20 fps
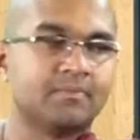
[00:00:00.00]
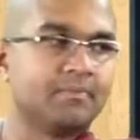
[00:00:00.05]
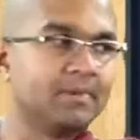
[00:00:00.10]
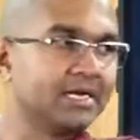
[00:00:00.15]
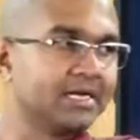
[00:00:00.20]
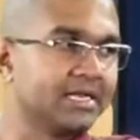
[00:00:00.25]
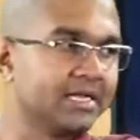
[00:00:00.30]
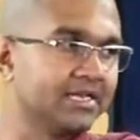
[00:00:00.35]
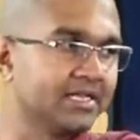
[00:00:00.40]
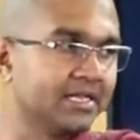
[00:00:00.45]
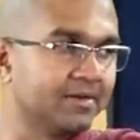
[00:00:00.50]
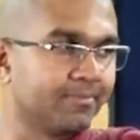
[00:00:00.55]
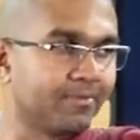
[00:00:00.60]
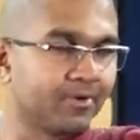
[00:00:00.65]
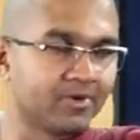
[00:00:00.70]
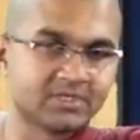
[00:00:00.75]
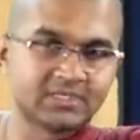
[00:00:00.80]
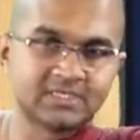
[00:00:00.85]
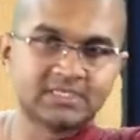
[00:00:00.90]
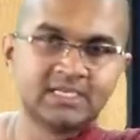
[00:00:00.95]
material
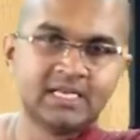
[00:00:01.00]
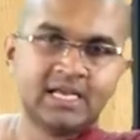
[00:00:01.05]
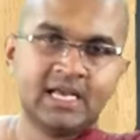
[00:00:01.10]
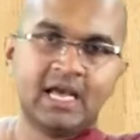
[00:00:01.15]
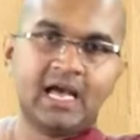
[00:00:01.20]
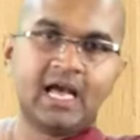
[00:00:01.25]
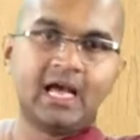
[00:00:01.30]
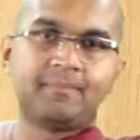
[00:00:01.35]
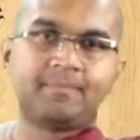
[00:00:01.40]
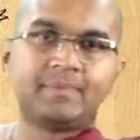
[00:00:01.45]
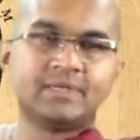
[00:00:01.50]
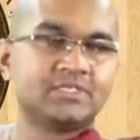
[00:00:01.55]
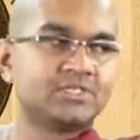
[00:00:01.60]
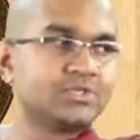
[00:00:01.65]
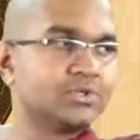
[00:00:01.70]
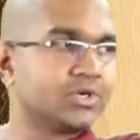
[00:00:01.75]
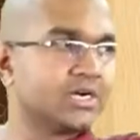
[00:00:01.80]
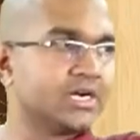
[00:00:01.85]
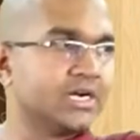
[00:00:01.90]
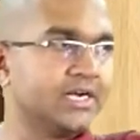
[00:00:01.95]
process happens
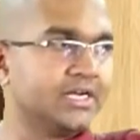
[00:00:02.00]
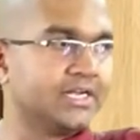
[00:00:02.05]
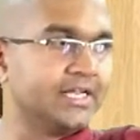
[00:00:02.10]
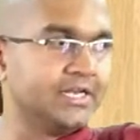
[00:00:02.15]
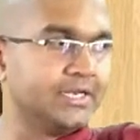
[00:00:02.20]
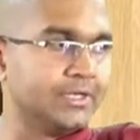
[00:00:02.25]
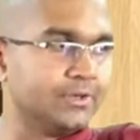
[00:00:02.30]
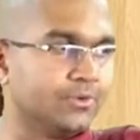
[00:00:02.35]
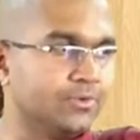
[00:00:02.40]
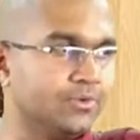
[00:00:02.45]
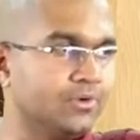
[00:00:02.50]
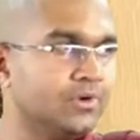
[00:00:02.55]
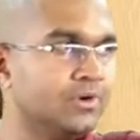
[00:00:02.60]
to continue